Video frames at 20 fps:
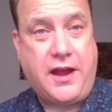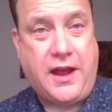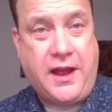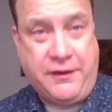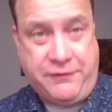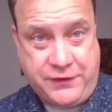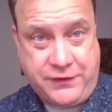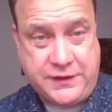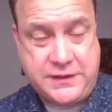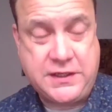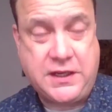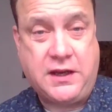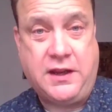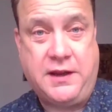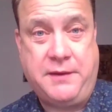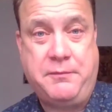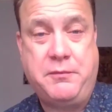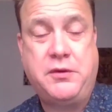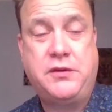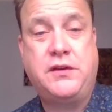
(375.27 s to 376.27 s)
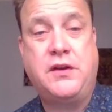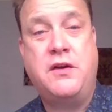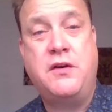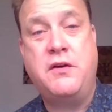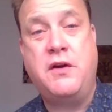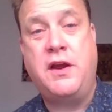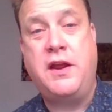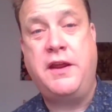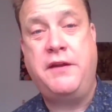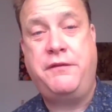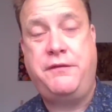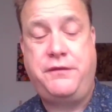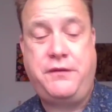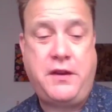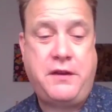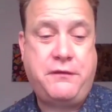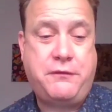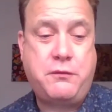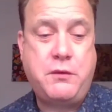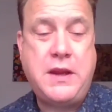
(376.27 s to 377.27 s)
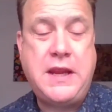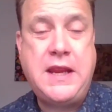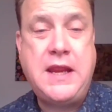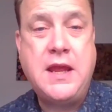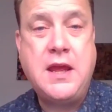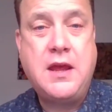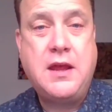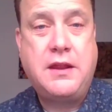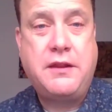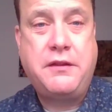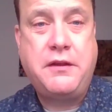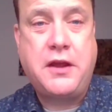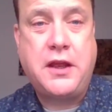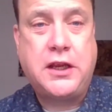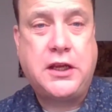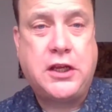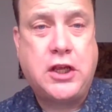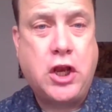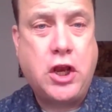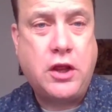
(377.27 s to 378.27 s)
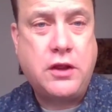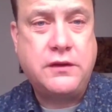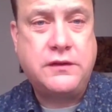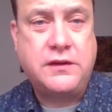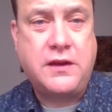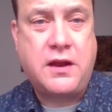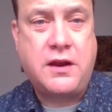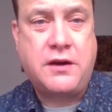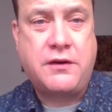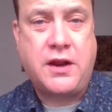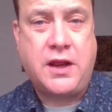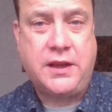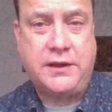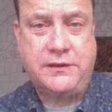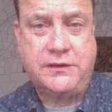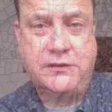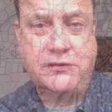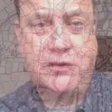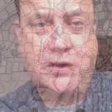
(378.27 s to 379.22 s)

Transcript: of the time. So if we close our eyes and